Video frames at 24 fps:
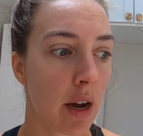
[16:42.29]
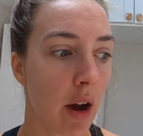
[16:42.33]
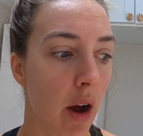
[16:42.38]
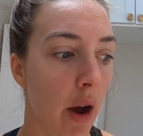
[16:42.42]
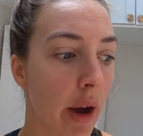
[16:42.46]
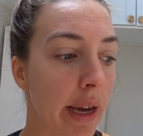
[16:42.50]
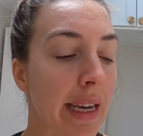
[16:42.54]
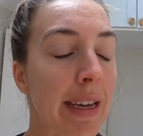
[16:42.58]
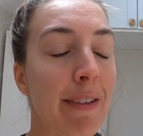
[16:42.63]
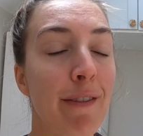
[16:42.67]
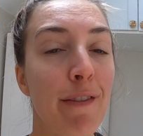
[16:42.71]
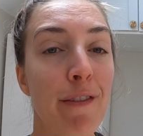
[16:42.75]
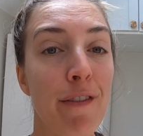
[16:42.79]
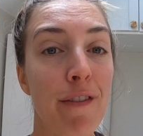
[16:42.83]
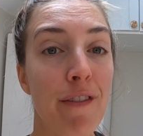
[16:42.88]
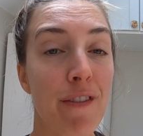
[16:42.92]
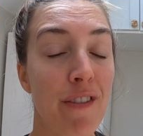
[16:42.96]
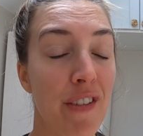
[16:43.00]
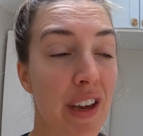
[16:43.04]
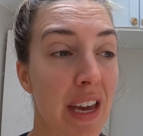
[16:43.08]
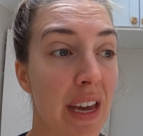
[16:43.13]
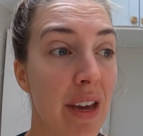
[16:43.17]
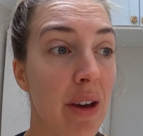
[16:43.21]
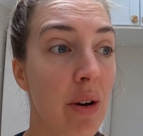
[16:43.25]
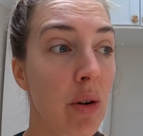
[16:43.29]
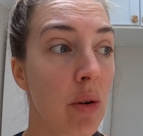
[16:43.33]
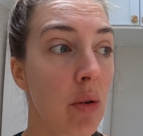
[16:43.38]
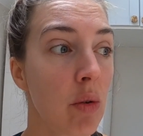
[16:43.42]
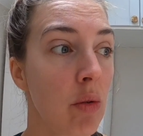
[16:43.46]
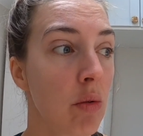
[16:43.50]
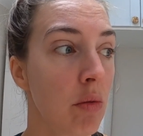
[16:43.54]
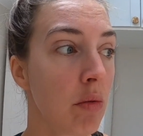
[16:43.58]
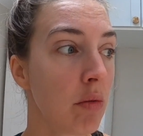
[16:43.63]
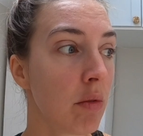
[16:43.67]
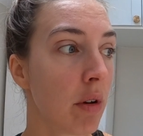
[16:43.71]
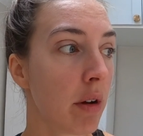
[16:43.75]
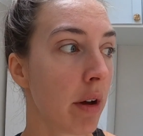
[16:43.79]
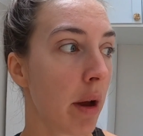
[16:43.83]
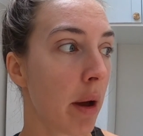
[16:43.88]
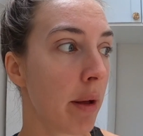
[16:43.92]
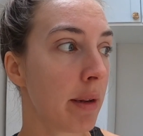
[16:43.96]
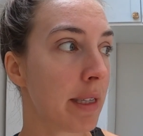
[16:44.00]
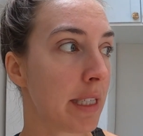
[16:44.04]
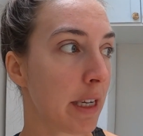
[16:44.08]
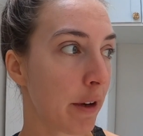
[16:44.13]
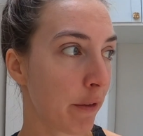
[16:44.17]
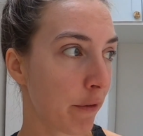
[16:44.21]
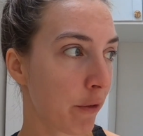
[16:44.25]
I can feel a
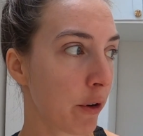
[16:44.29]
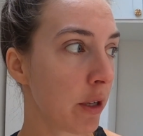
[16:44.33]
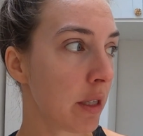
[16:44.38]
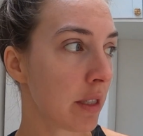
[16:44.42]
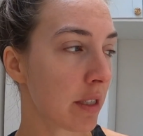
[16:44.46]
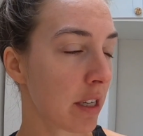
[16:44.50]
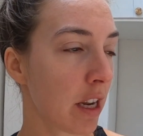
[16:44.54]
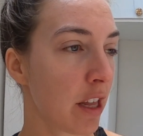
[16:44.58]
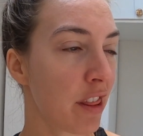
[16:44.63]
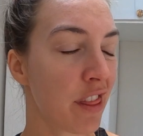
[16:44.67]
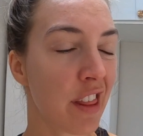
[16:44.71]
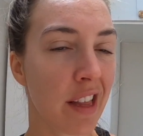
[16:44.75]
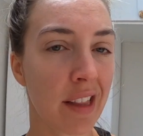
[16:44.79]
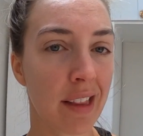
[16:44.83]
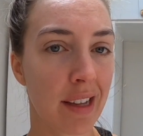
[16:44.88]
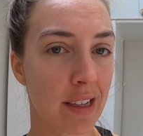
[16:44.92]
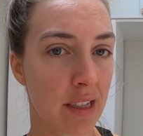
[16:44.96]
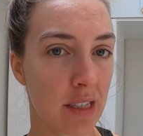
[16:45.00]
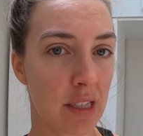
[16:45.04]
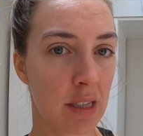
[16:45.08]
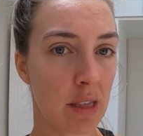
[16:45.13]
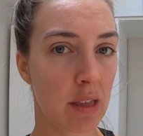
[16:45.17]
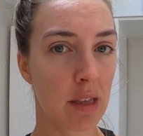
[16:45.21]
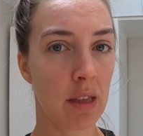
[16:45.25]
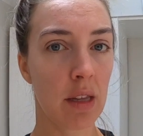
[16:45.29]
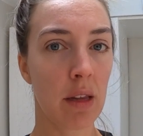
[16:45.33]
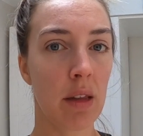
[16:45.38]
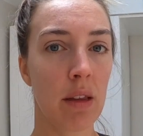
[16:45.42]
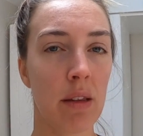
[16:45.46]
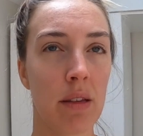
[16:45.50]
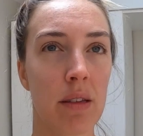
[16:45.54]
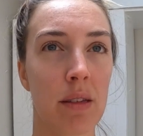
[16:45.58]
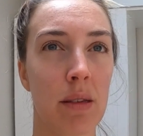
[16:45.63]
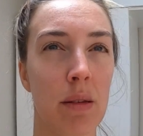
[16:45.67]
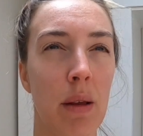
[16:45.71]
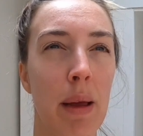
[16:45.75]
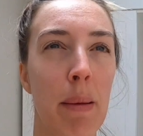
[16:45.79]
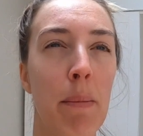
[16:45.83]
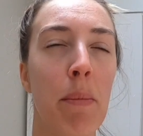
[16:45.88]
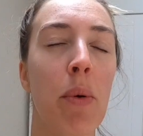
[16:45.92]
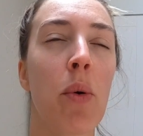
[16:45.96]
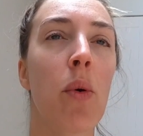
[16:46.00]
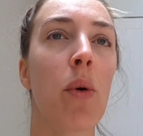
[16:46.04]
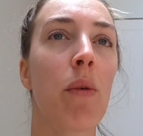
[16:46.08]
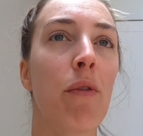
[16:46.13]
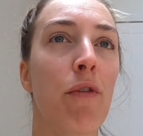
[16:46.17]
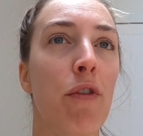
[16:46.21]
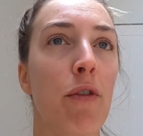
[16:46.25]
difference, and I think that's
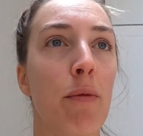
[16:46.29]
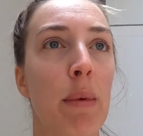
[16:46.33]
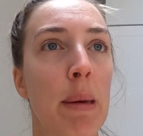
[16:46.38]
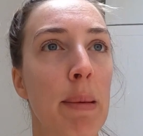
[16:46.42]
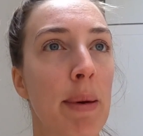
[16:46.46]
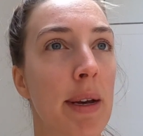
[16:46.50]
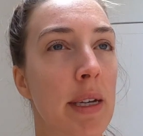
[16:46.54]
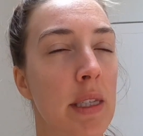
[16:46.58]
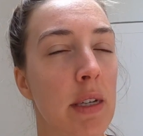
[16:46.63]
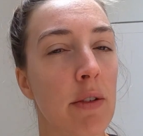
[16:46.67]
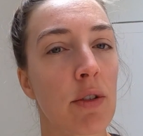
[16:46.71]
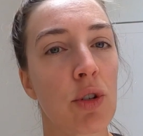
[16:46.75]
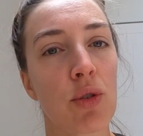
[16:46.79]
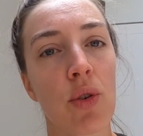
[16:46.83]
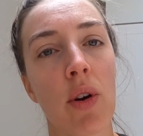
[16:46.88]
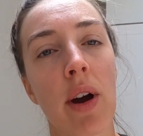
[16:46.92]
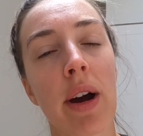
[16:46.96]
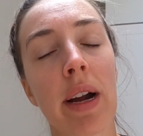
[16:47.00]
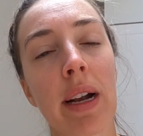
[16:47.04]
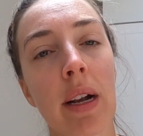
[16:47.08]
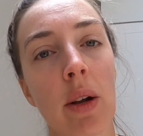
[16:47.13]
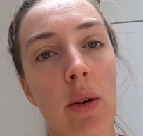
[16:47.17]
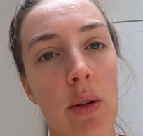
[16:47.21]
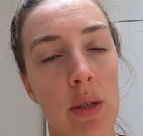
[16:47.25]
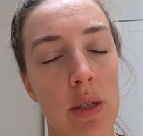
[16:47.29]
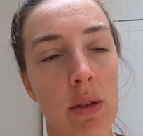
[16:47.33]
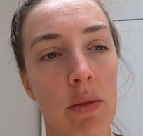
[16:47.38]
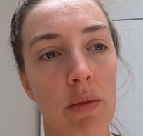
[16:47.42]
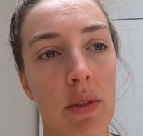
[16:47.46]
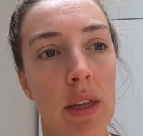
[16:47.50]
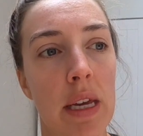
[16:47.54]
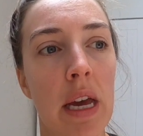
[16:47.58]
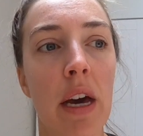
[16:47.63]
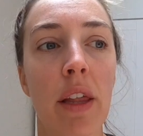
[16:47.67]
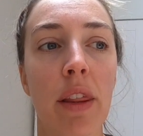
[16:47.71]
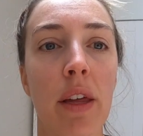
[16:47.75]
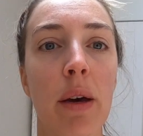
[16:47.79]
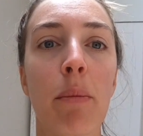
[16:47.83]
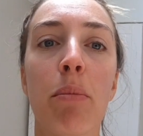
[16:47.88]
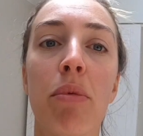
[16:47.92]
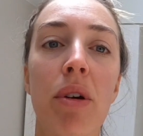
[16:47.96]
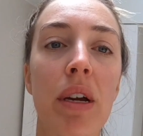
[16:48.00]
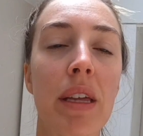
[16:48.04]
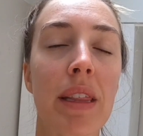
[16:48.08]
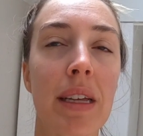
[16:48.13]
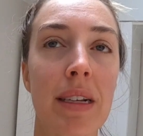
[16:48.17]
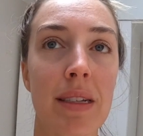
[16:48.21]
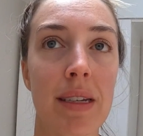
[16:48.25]
important for me because I've tried lots of the other
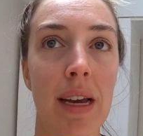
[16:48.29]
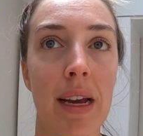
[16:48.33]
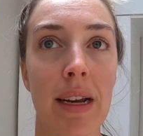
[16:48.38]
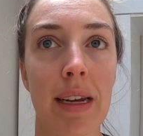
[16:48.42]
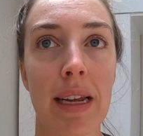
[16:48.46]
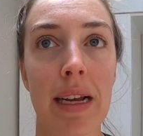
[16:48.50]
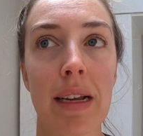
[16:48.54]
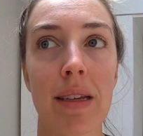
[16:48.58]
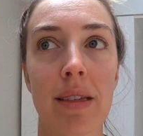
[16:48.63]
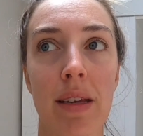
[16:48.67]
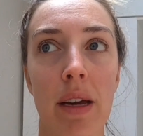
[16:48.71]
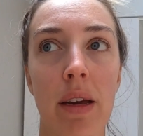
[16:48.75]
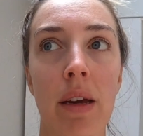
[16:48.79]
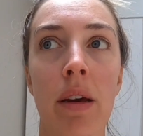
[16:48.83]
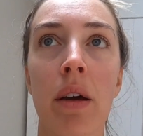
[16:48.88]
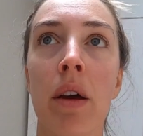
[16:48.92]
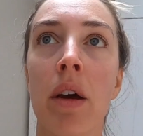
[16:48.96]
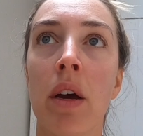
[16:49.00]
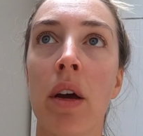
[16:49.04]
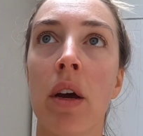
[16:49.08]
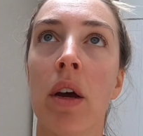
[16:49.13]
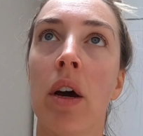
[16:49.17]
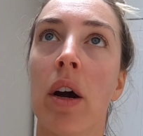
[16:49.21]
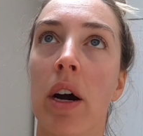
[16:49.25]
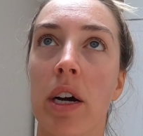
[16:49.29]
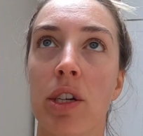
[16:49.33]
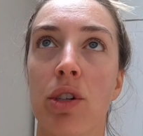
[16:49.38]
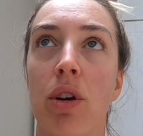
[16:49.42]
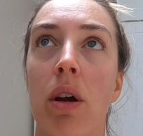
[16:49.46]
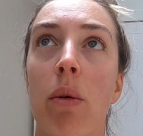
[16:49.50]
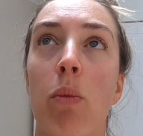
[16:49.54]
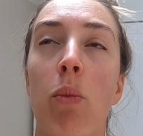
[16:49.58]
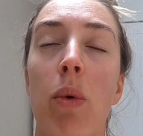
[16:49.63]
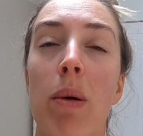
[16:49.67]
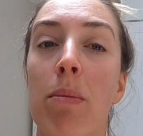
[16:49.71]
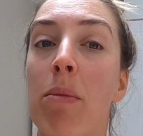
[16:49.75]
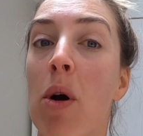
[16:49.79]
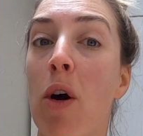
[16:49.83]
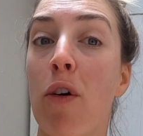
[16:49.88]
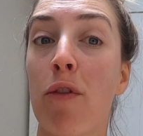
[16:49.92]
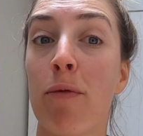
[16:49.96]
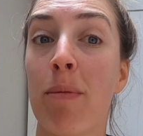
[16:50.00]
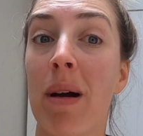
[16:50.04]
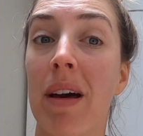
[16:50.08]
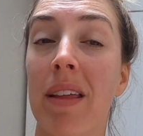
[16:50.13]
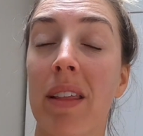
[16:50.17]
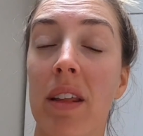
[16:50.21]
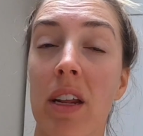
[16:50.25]
breathing techniques. Like I tried Wim
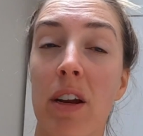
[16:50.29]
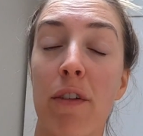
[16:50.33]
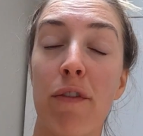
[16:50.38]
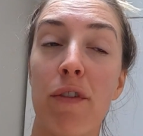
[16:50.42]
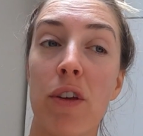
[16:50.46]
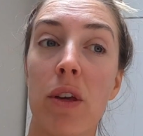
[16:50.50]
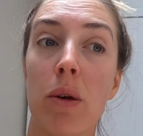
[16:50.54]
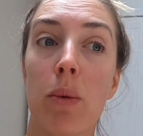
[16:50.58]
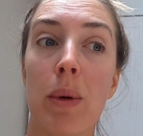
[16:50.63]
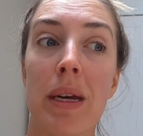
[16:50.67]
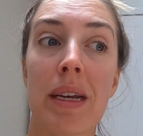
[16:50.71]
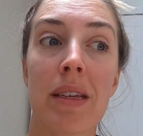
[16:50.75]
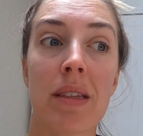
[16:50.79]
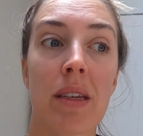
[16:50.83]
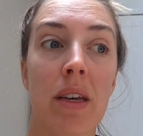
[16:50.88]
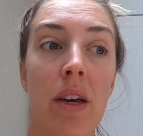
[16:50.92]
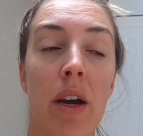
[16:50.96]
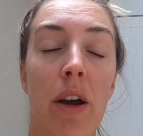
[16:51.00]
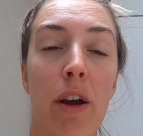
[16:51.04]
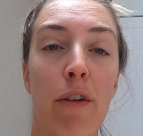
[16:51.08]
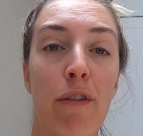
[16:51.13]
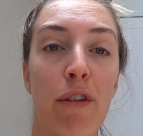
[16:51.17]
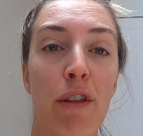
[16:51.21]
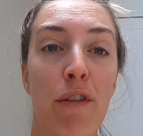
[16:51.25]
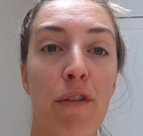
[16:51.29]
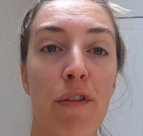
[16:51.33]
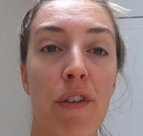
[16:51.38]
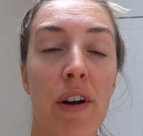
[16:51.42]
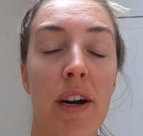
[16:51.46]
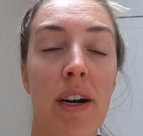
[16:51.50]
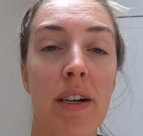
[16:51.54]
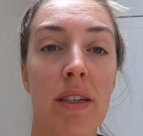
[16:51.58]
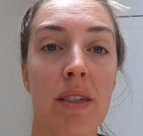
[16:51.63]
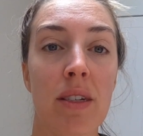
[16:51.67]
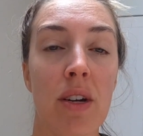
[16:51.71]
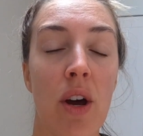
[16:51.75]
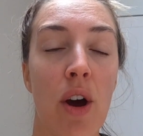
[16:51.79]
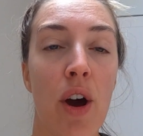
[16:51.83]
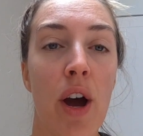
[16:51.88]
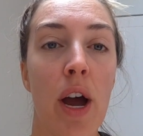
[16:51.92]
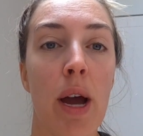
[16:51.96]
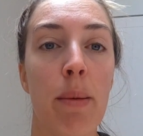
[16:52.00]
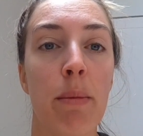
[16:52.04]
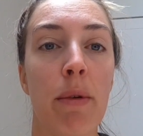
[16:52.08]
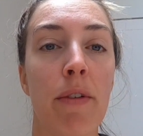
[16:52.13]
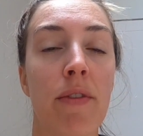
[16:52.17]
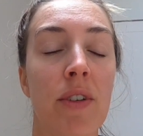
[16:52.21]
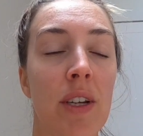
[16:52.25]
Hof method a few weeks ago for the first
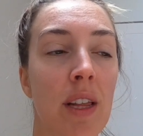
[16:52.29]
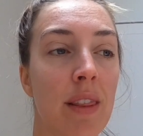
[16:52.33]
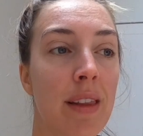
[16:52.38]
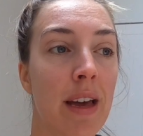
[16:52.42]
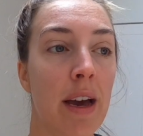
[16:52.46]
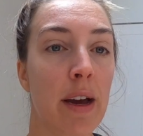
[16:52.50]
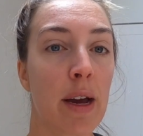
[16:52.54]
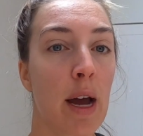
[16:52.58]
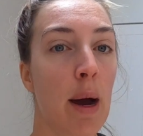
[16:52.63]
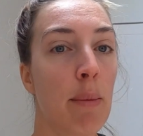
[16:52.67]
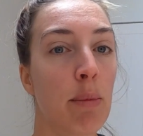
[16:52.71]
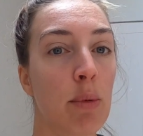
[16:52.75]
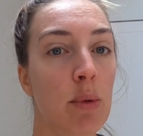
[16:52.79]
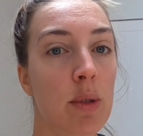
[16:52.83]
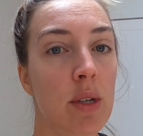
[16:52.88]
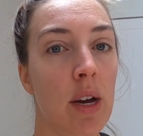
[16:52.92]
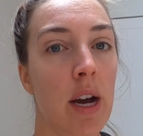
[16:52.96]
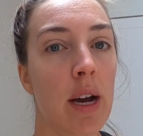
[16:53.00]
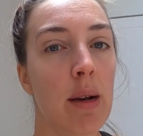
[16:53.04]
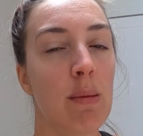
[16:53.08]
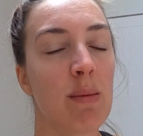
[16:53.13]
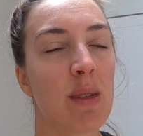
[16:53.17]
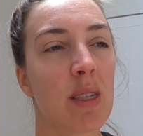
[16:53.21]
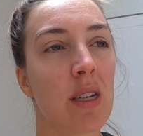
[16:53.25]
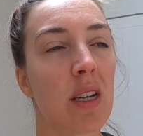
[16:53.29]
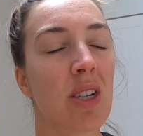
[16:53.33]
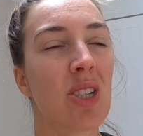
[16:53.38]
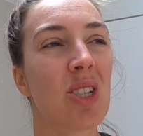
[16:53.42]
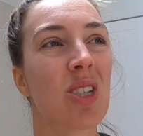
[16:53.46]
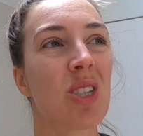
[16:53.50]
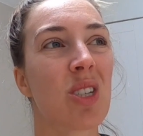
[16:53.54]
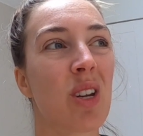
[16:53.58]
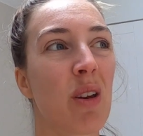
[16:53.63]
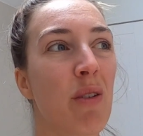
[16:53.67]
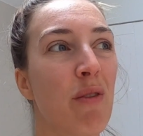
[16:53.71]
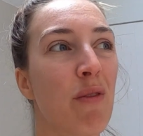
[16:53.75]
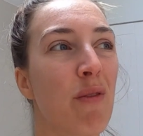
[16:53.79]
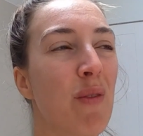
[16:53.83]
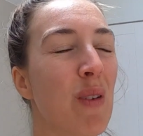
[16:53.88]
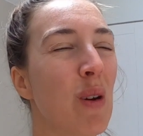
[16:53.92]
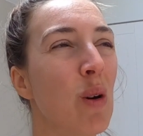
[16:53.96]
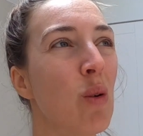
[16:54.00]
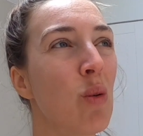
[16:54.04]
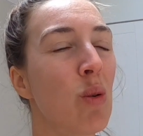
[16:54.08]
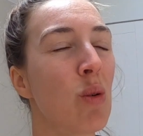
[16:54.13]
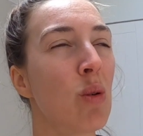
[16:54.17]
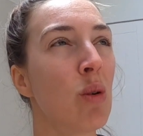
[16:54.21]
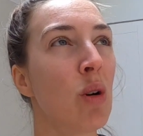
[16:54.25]
time, and I've done that a couple times, and I just don't
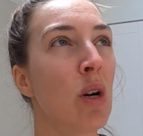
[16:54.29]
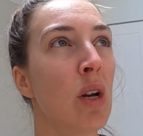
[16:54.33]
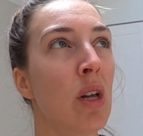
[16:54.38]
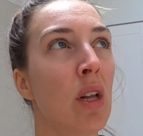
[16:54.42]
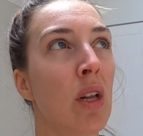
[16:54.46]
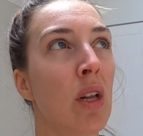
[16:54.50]
feel